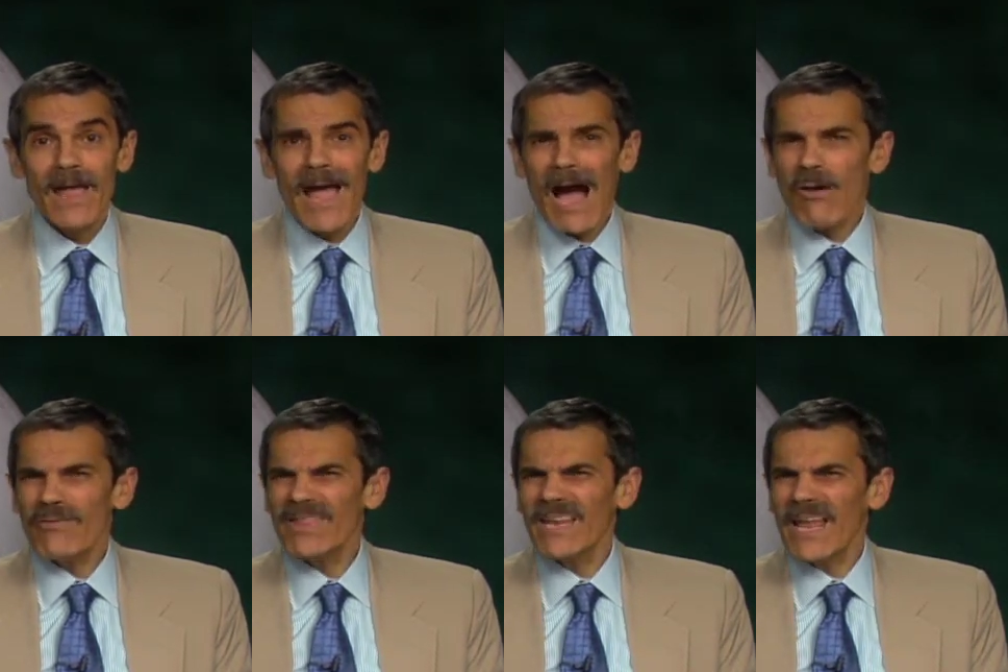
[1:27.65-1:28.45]

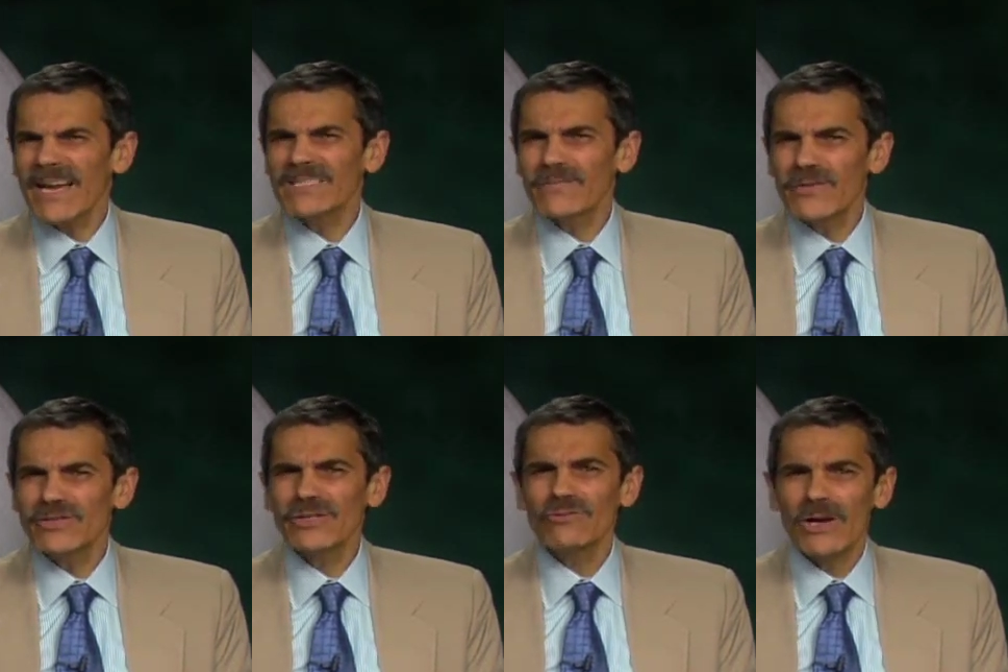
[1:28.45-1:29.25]
However, they lack
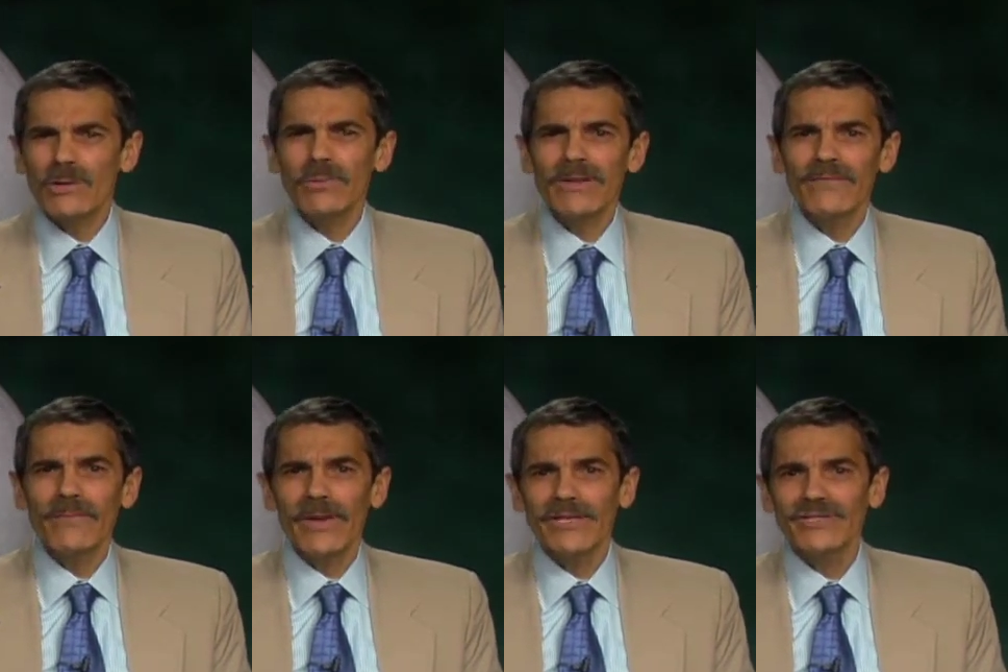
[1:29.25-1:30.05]
sufficient credible
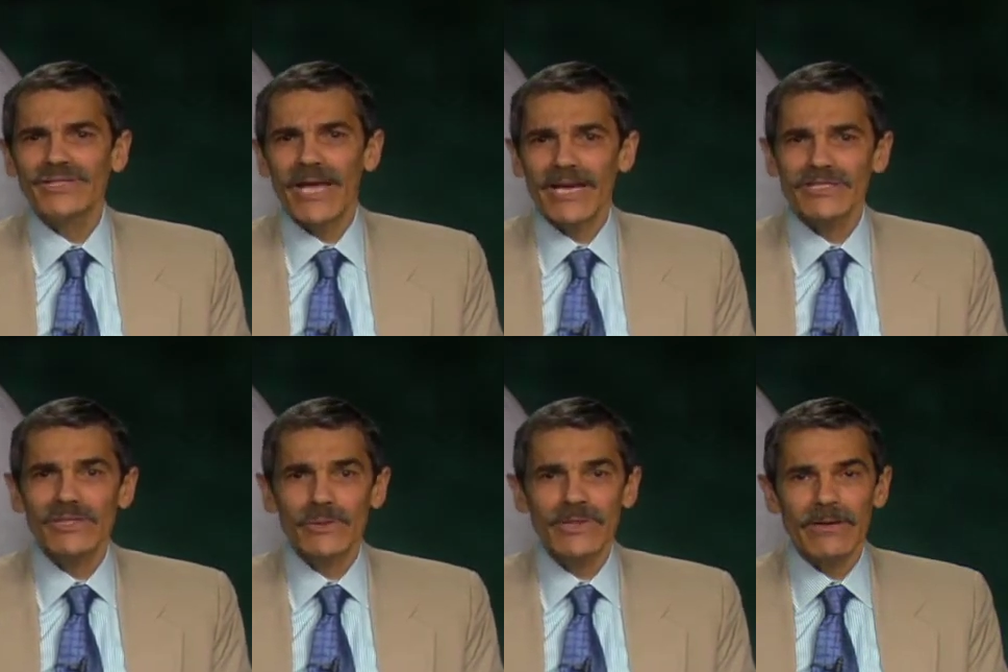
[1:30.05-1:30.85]
information to
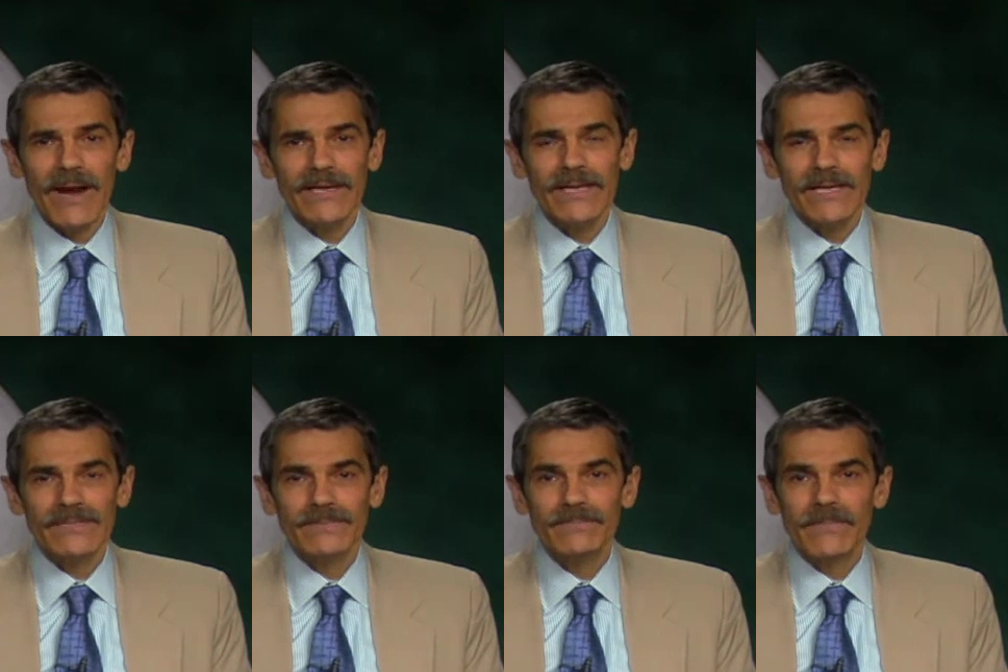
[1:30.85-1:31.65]
execute their
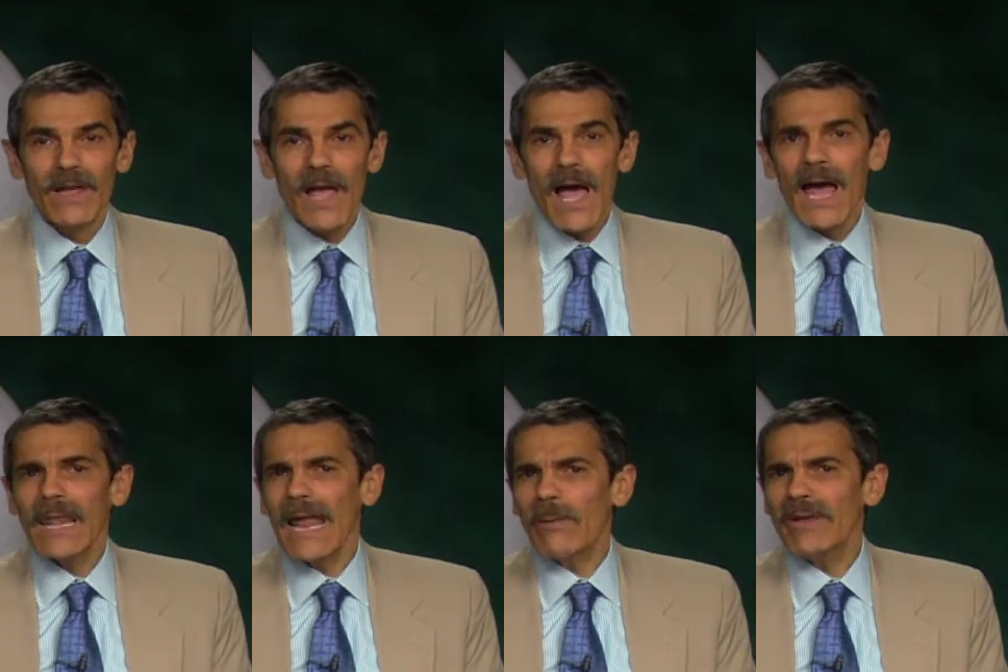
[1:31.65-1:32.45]
ideas.
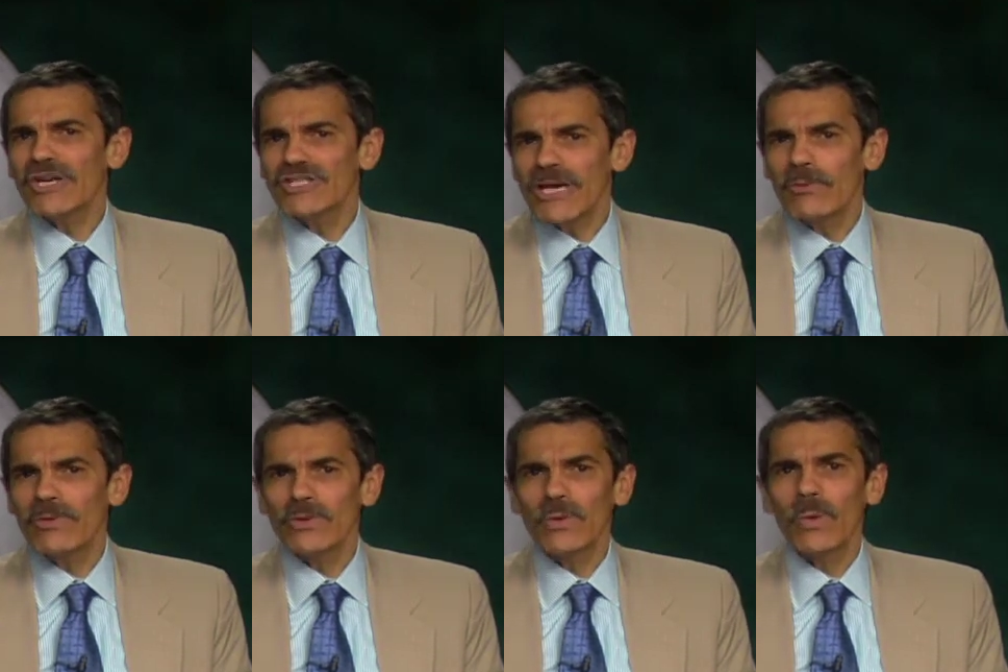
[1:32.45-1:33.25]
Allow me to share
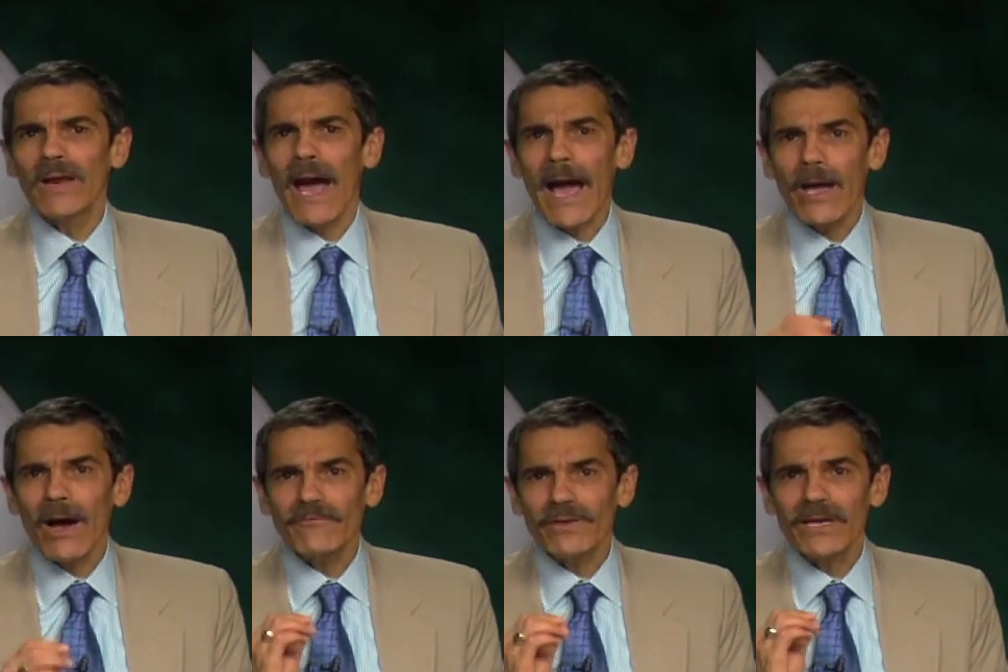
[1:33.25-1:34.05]
with you what I
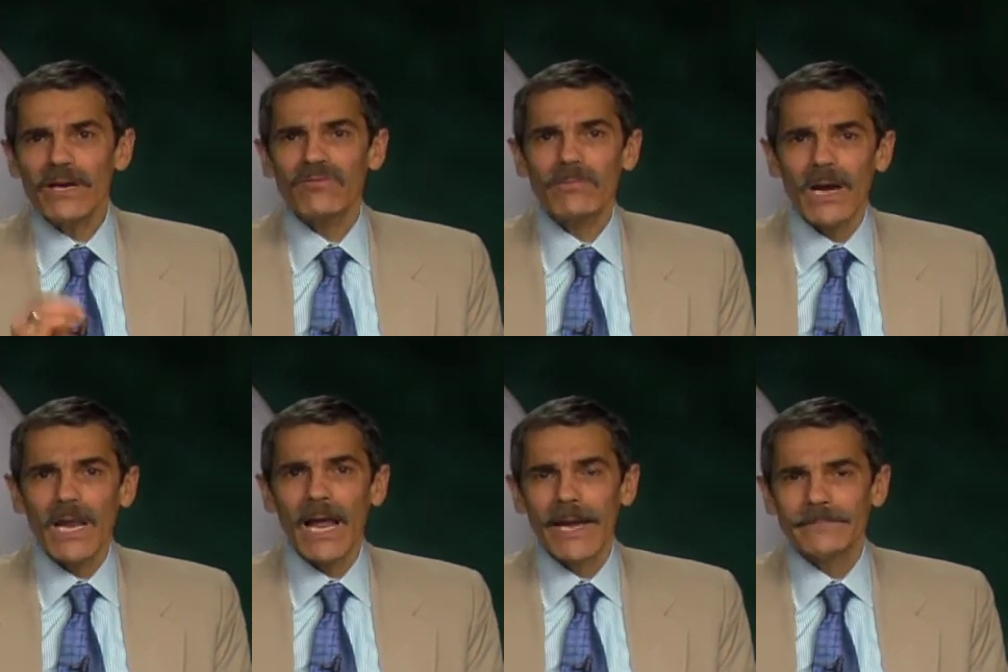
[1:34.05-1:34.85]
often hear from a
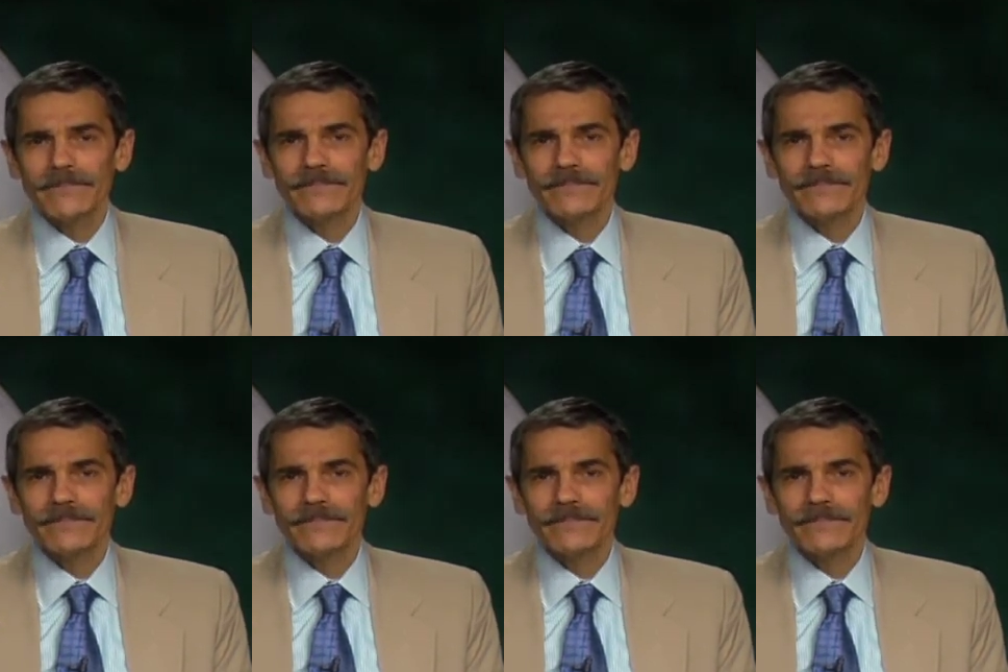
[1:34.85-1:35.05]
client.